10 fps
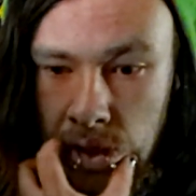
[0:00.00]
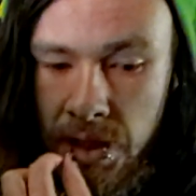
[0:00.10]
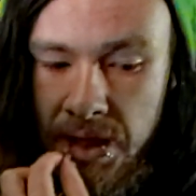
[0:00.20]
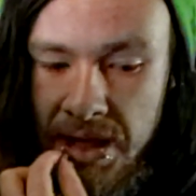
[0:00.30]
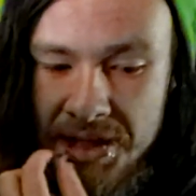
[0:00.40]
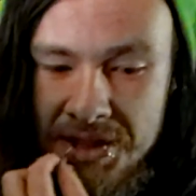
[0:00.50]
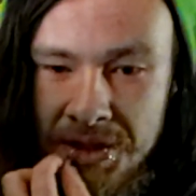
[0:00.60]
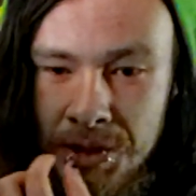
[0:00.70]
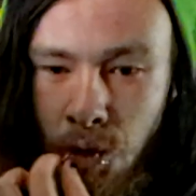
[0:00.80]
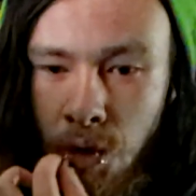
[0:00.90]
When he kicks
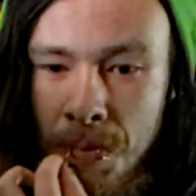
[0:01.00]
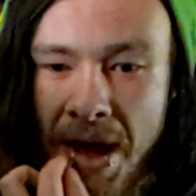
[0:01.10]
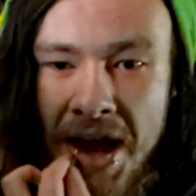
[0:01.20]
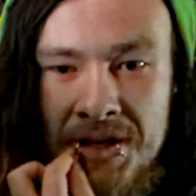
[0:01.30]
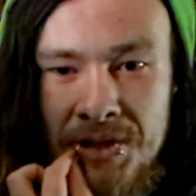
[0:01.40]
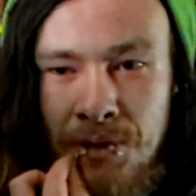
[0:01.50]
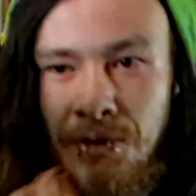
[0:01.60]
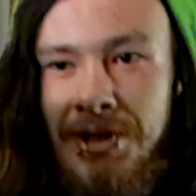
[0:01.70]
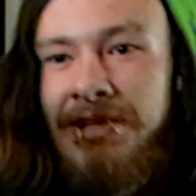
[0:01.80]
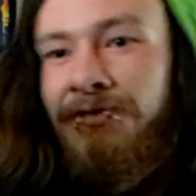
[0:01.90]
the door back into
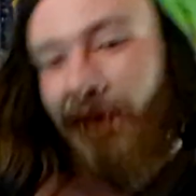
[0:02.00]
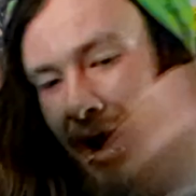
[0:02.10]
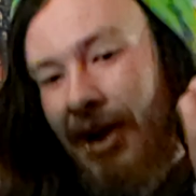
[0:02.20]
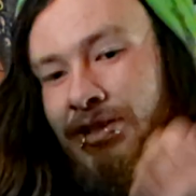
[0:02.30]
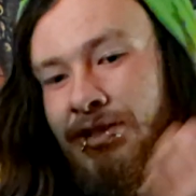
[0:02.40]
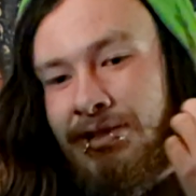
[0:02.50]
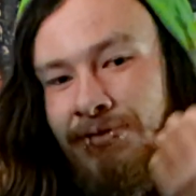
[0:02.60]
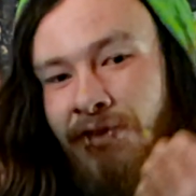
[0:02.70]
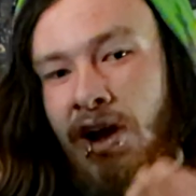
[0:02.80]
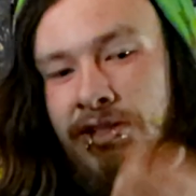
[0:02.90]
her and she fires
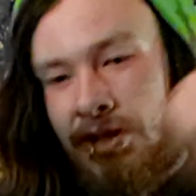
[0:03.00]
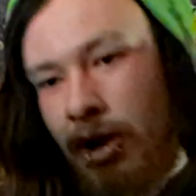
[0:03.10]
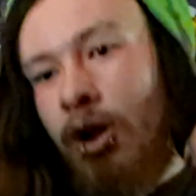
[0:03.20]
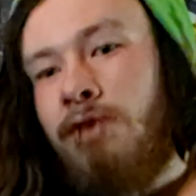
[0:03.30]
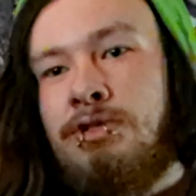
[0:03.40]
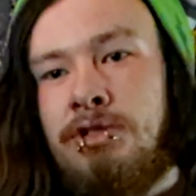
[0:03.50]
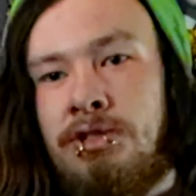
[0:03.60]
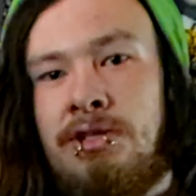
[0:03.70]
the gun off, shoots